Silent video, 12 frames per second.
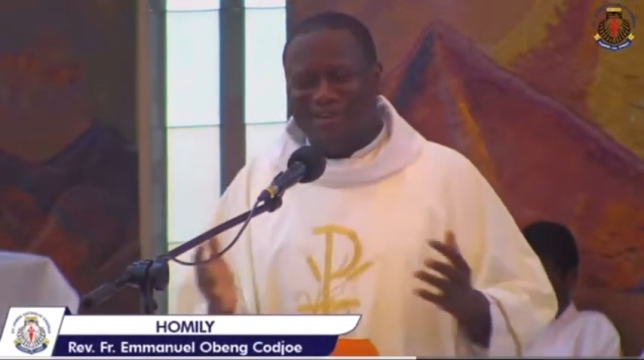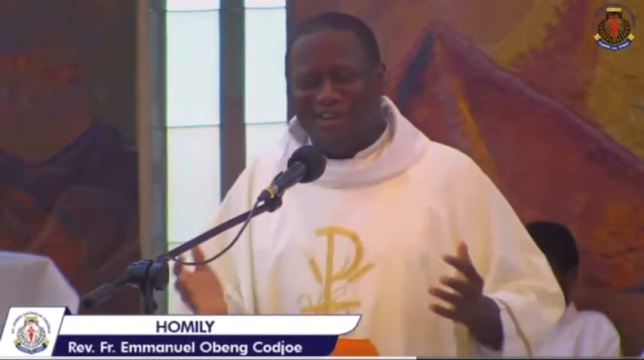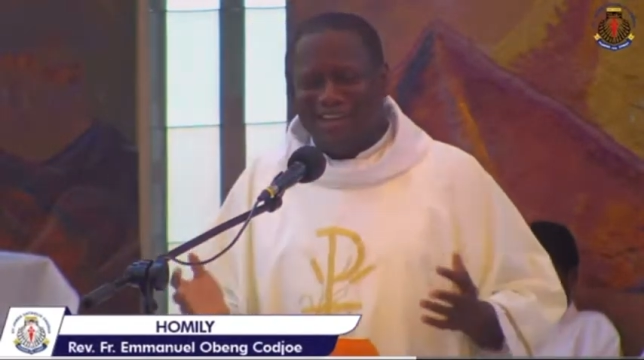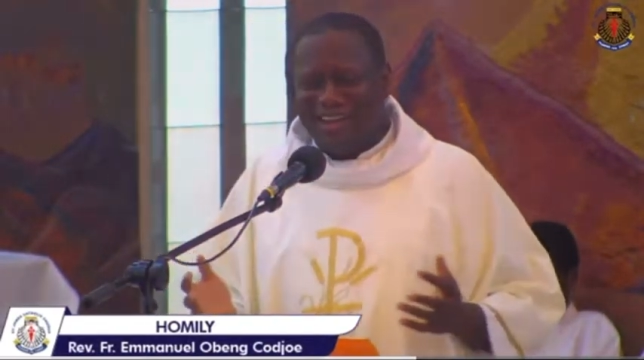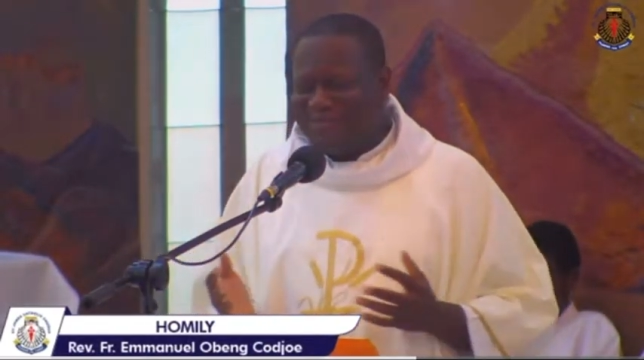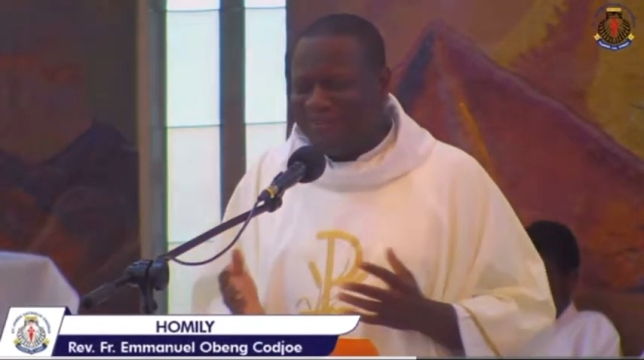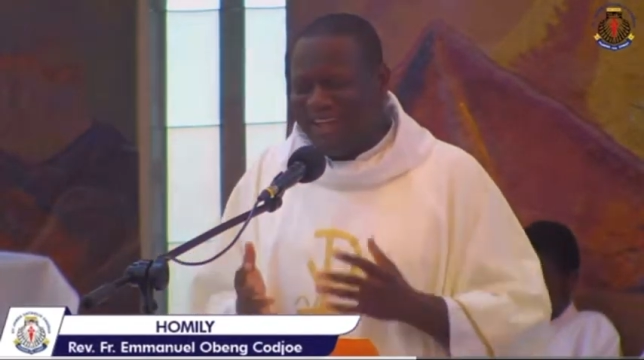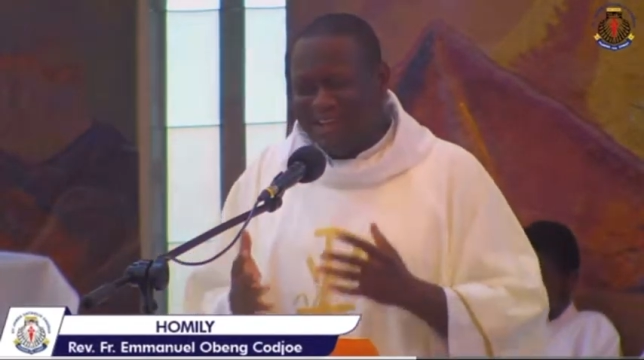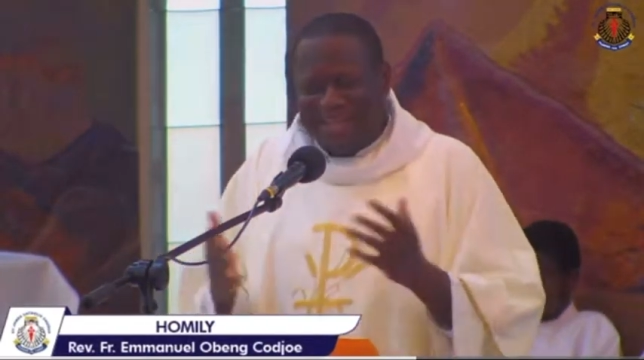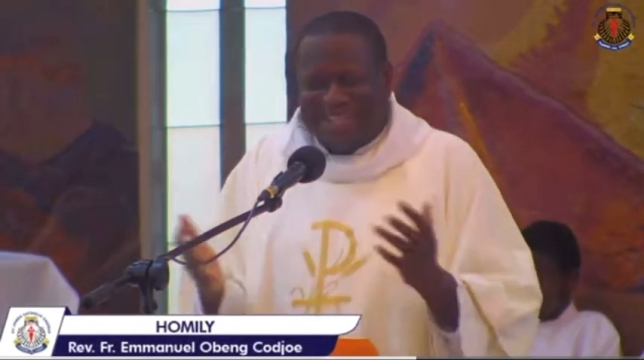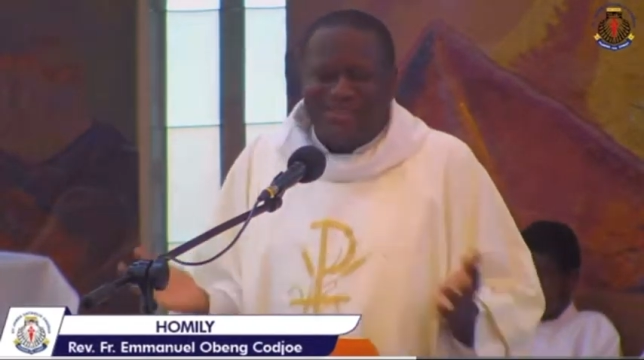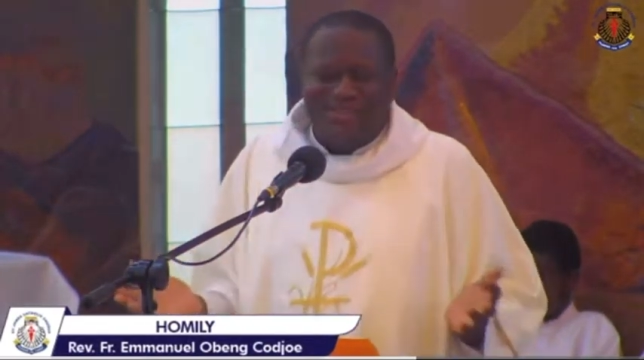you're laughing. No,
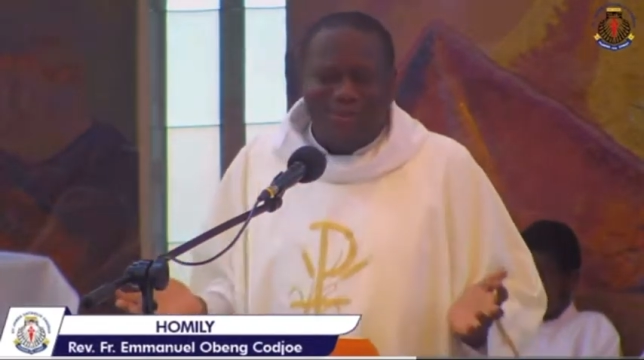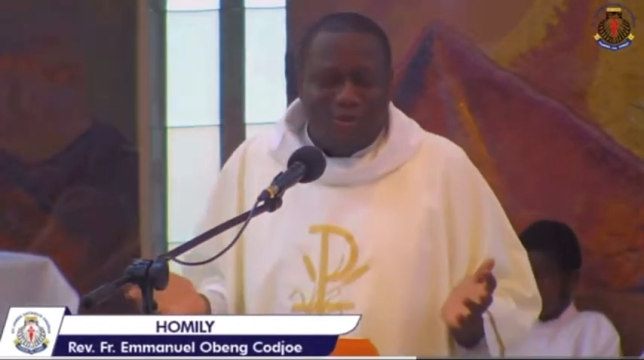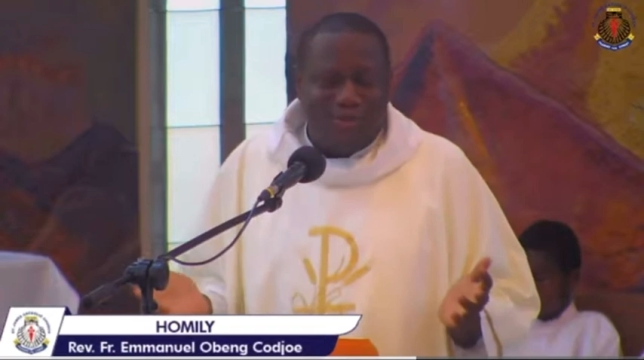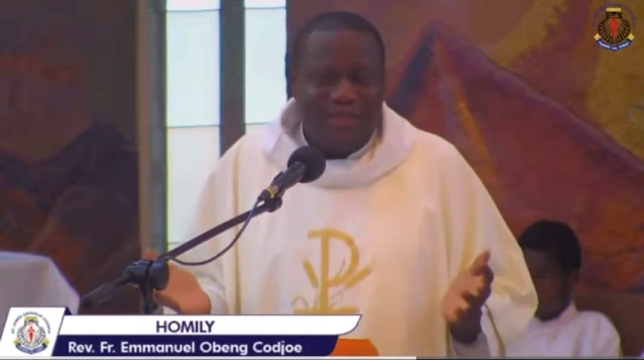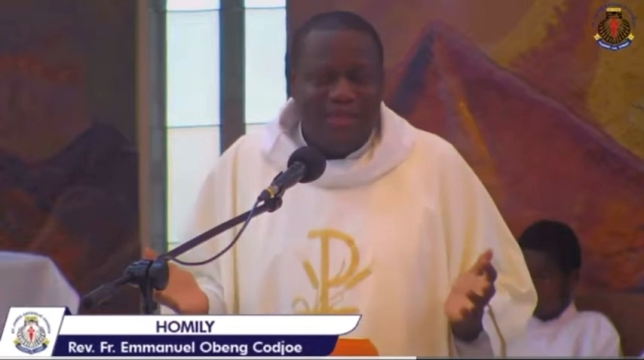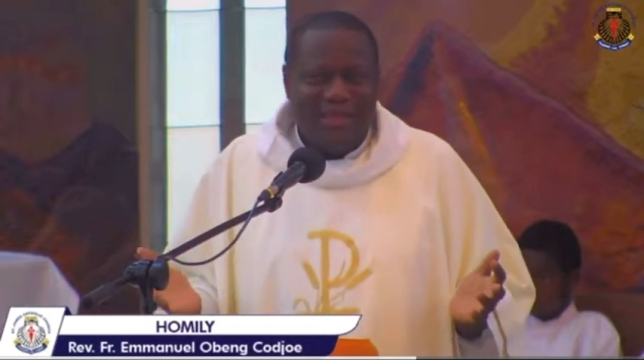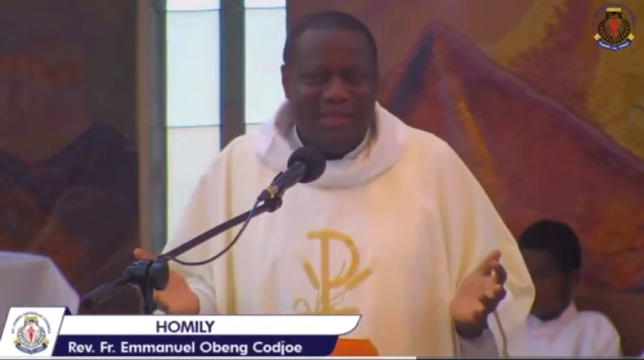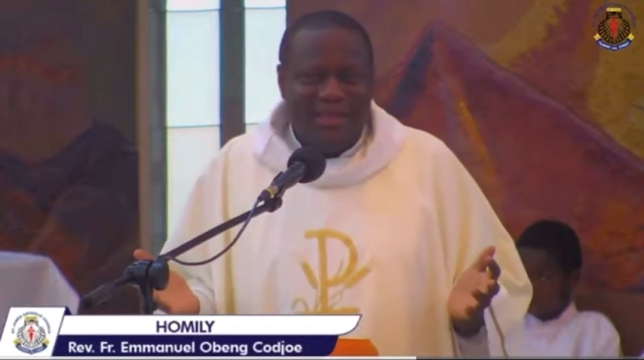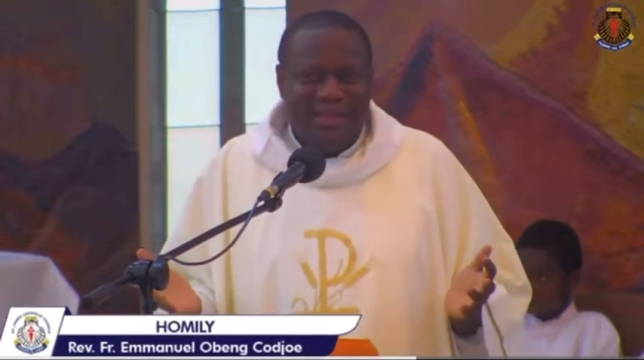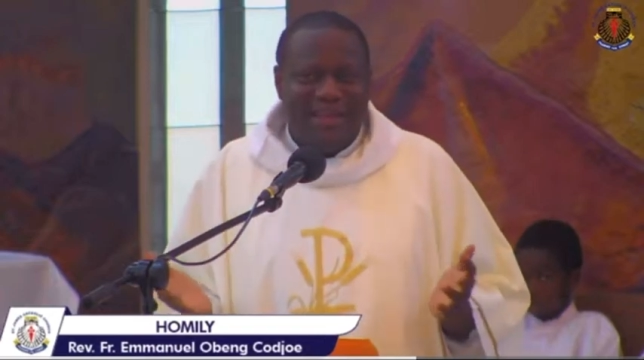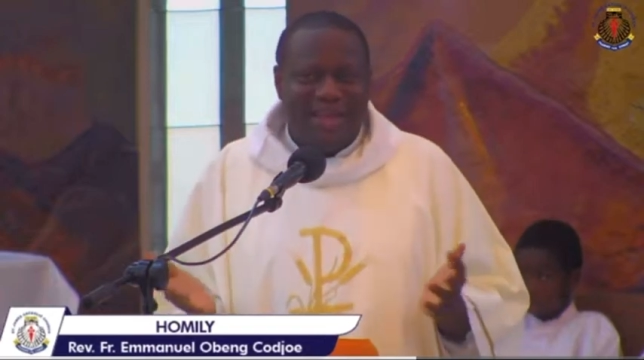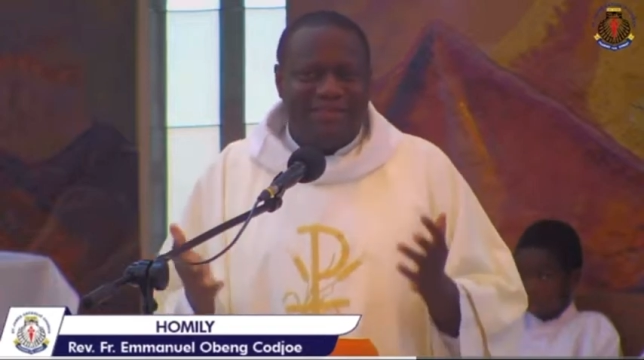that's the truth. He
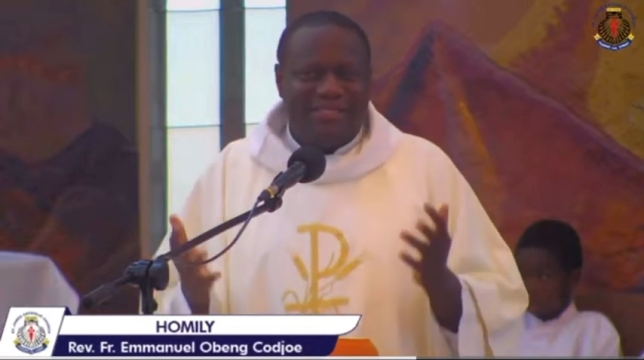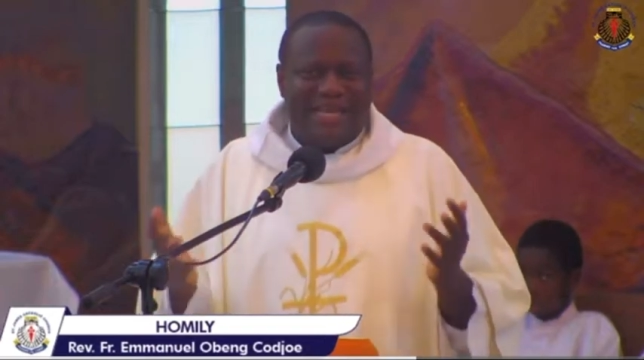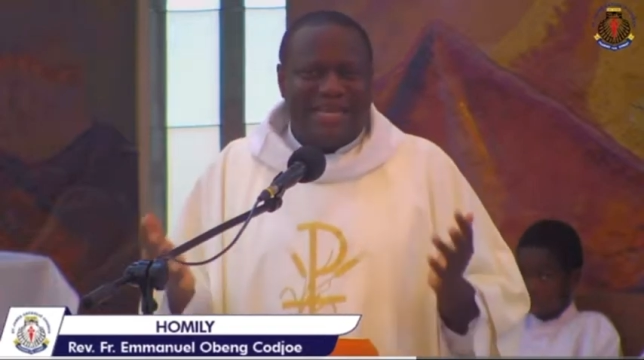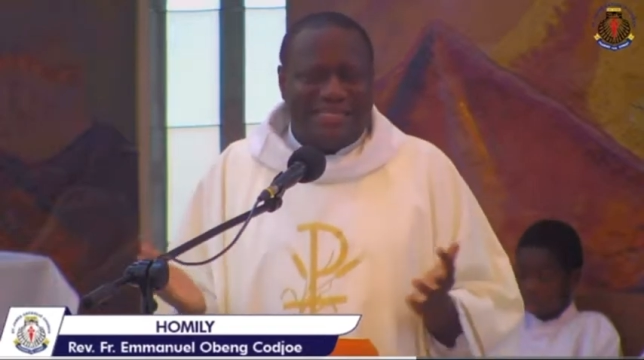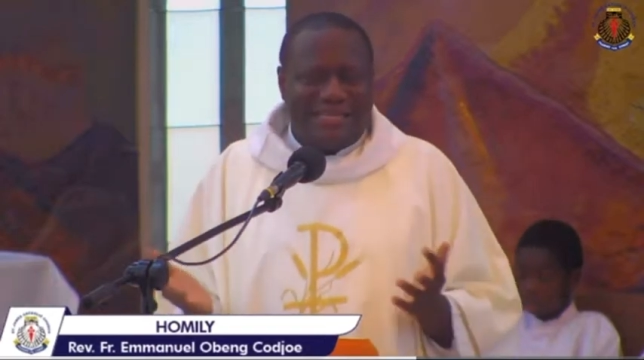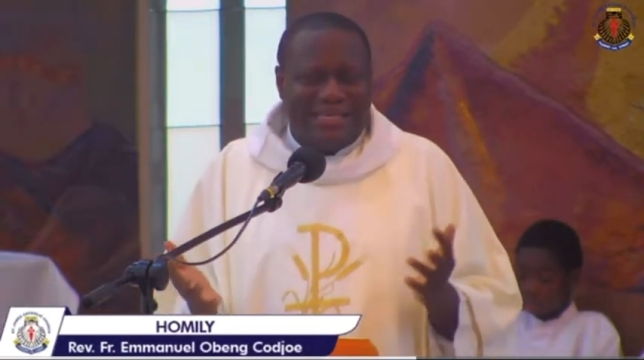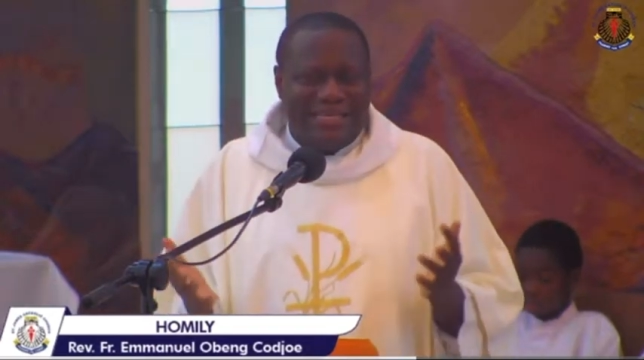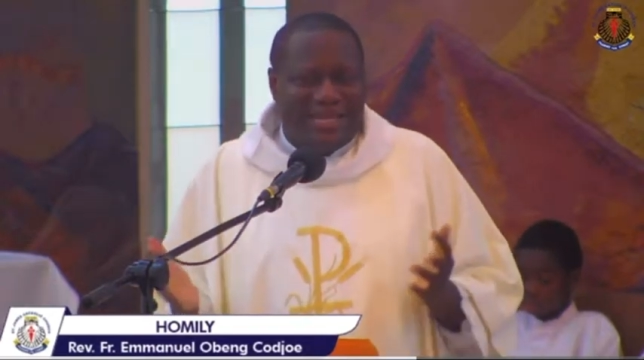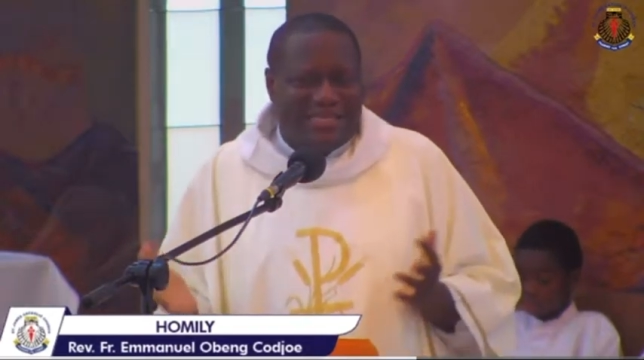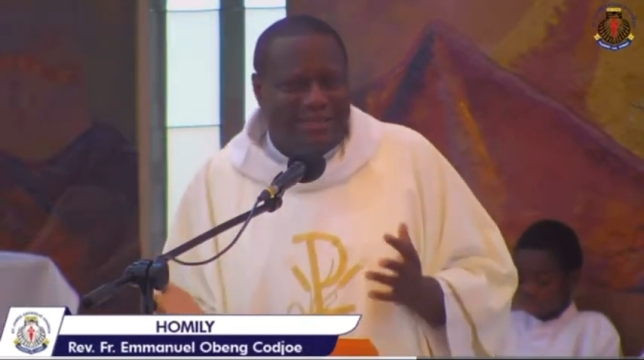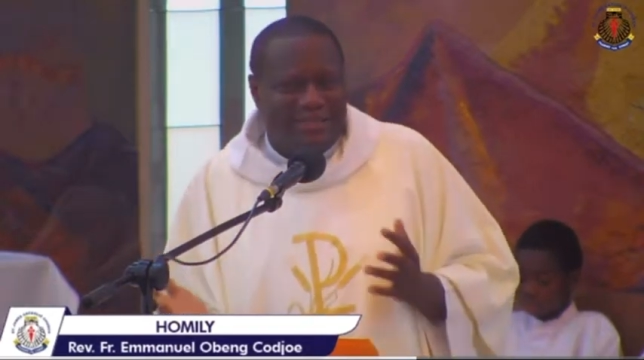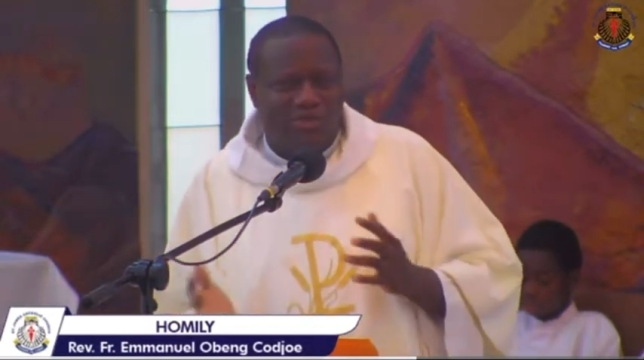didn't have a side chick in
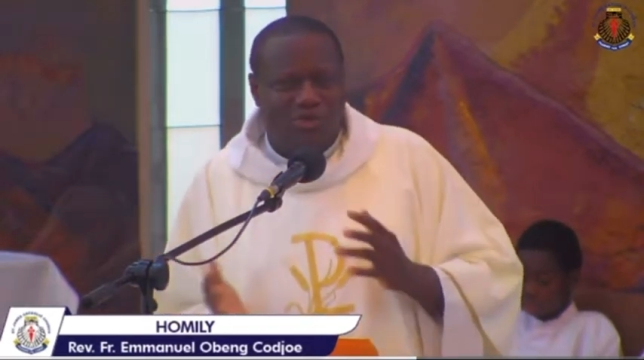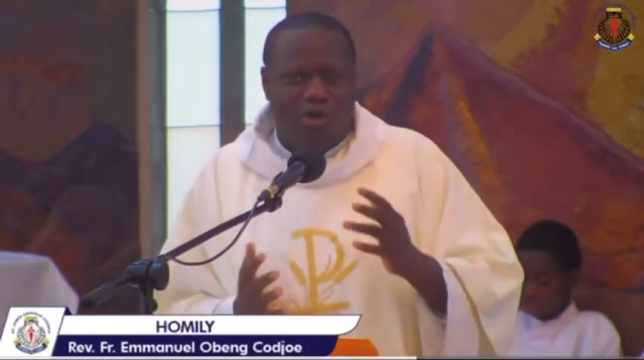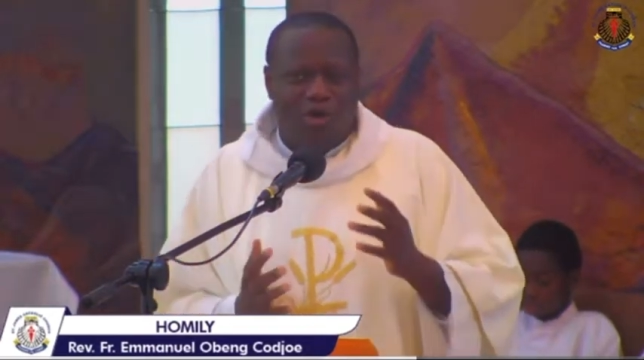Nazareth. So